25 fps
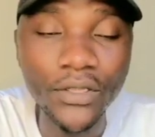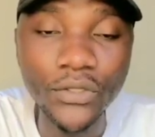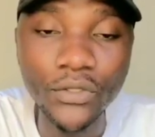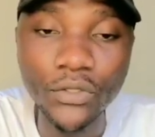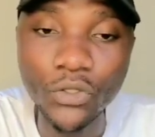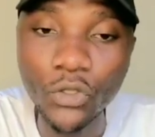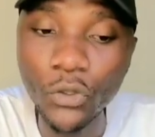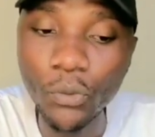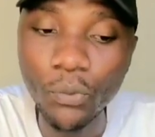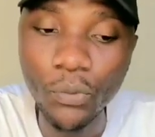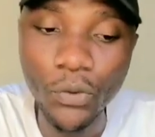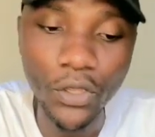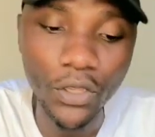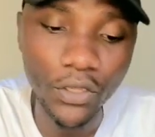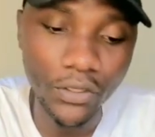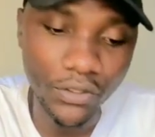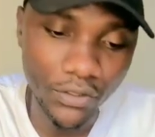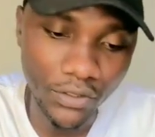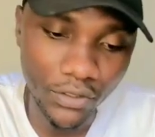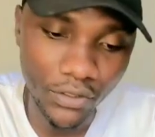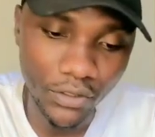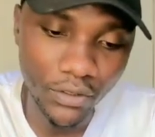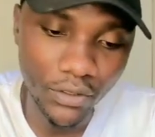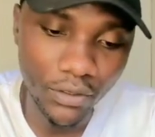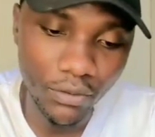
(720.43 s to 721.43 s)
so it
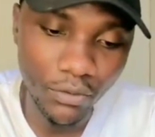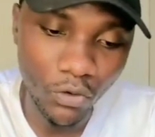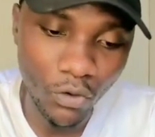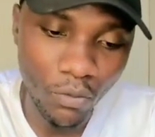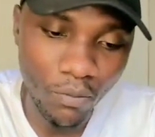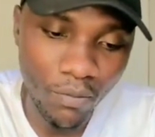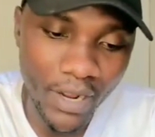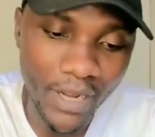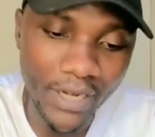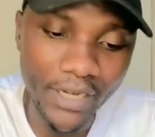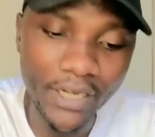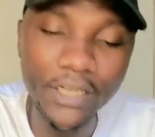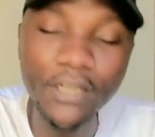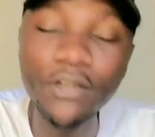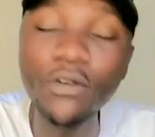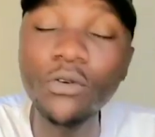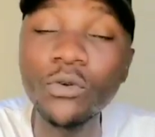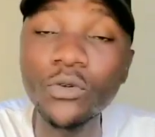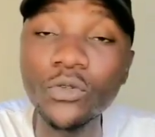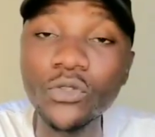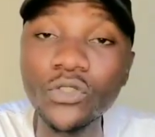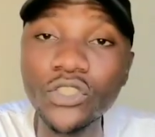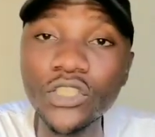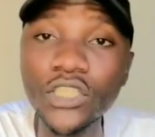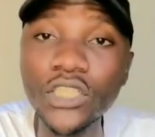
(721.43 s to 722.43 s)
either your money will
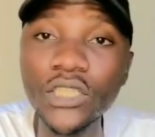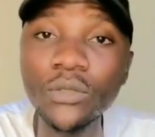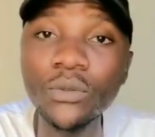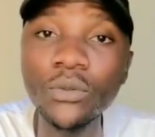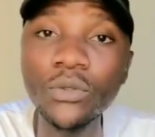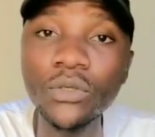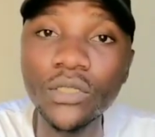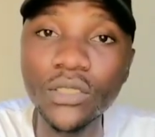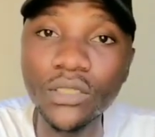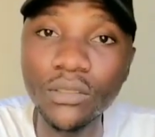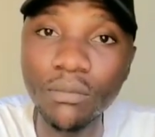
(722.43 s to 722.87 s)
still